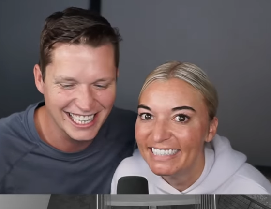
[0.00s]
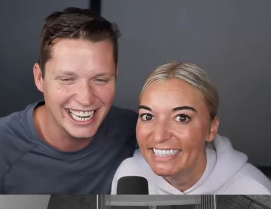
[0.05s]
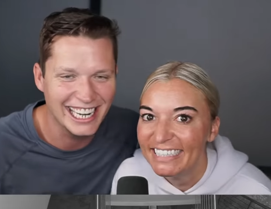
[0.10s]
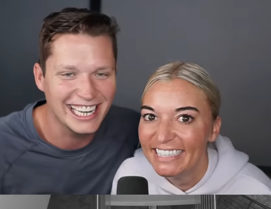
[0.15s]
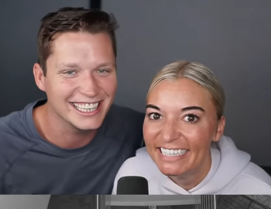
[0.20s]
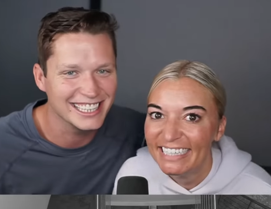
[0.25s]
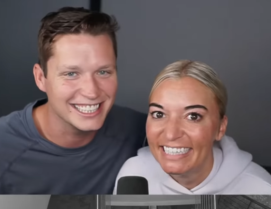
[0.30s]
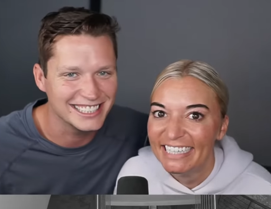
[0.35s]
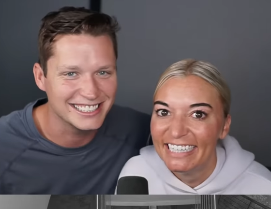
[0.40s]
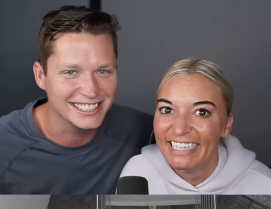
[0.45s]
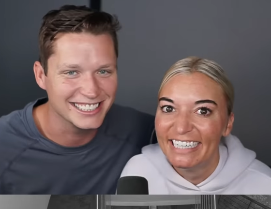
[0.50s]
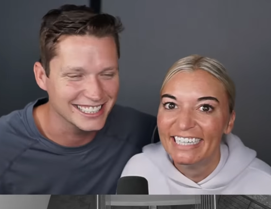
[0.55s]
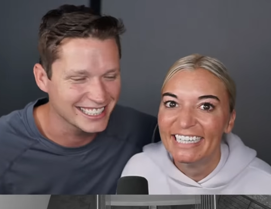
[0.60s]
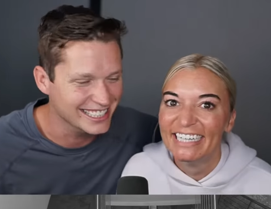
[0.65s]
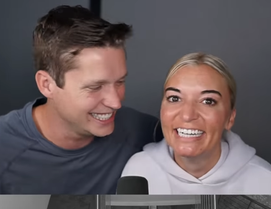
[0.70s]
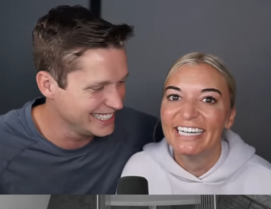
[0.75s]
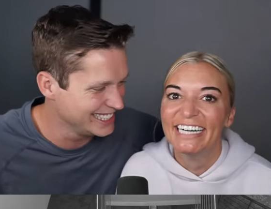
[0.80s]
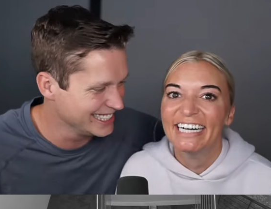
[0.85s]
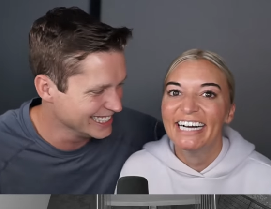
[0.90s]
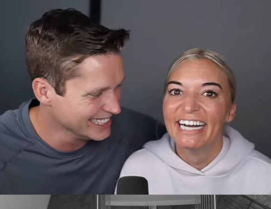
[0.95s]
Speaker 1: hey,
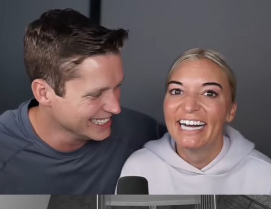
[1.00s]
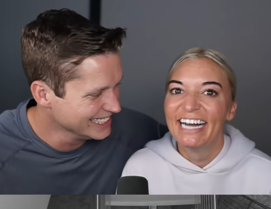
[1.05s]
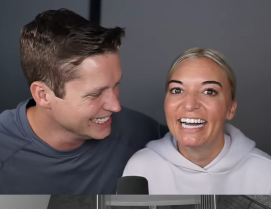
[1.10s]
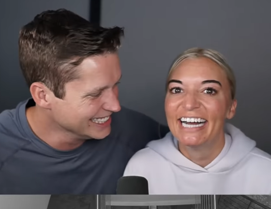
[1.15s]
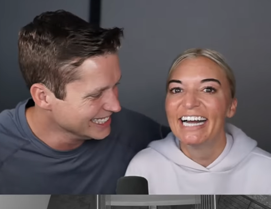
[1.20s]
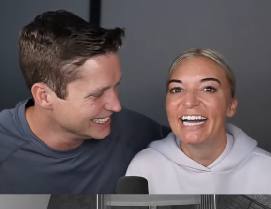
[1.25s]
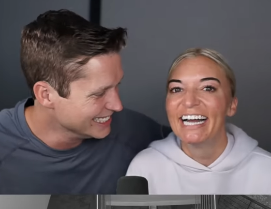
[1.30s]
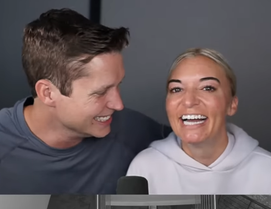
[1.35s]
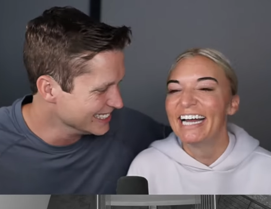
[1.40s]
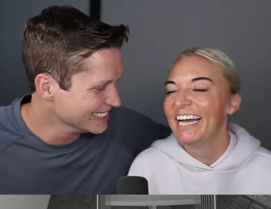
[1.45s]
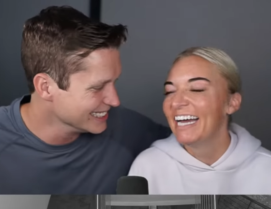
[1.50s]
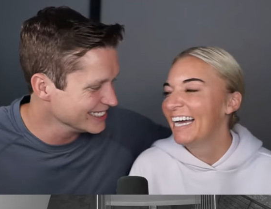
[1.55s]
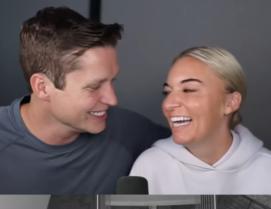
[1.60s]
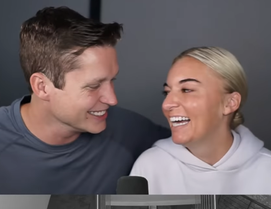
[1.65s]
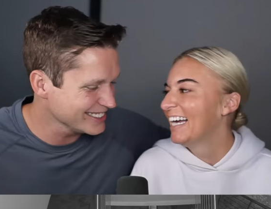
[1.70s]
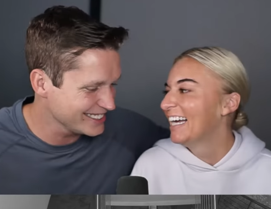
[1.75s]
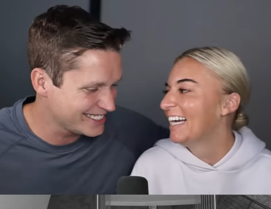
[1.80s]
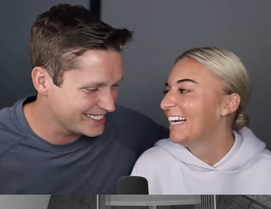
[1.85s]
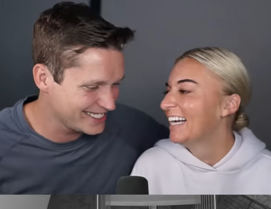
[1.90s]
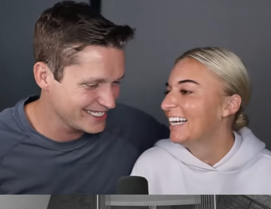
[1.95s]
listen.
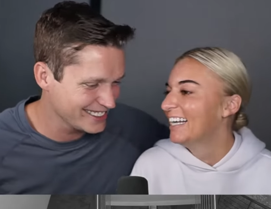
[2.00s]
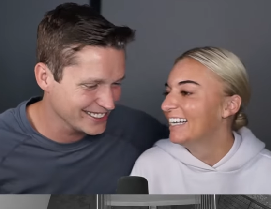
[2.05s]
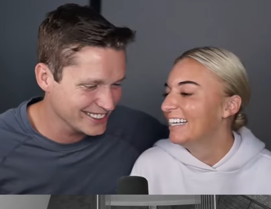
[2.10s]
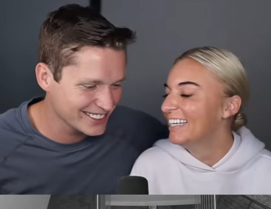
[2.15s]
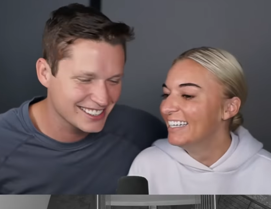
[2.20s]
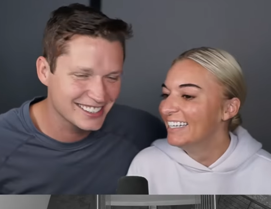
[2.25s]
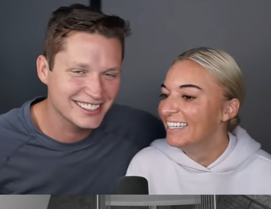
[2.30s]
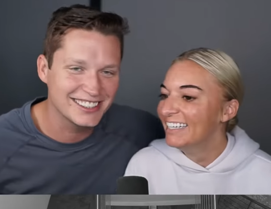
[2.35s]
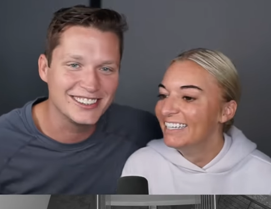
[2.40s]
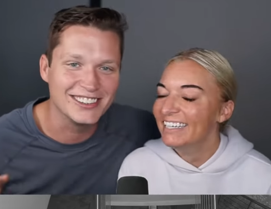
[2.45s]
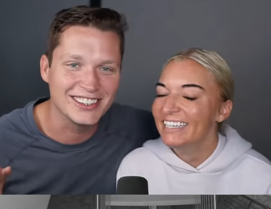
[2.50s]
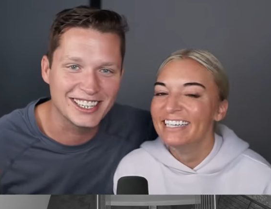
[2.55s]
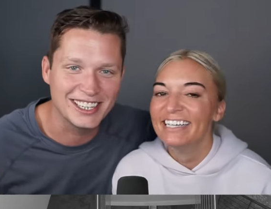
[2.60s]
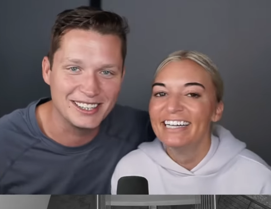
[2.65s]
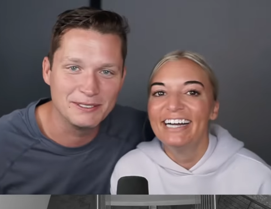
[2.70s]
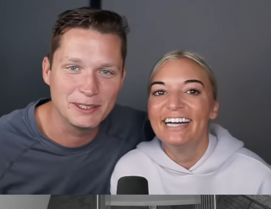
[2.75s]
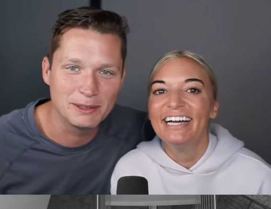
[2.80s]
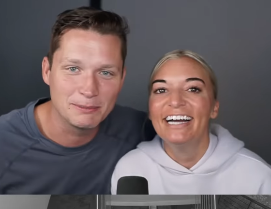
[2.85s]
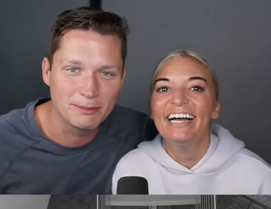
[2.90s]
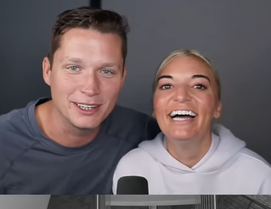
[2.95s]
looks looks don't
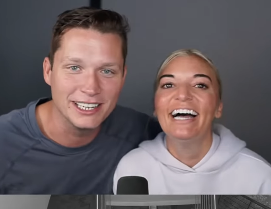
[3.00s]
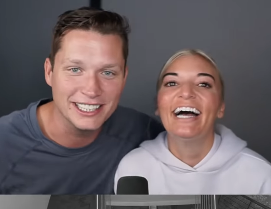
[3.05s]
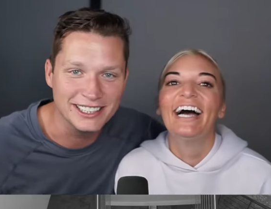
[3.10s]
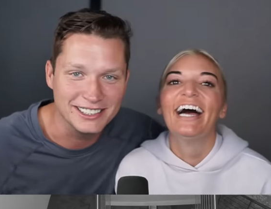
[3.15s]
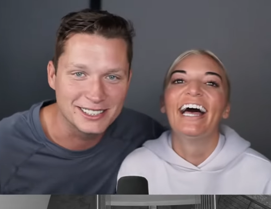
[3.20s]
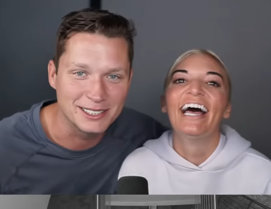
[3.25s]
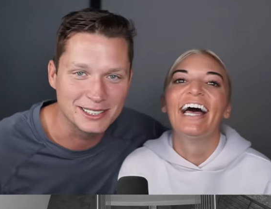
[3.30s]
come with brains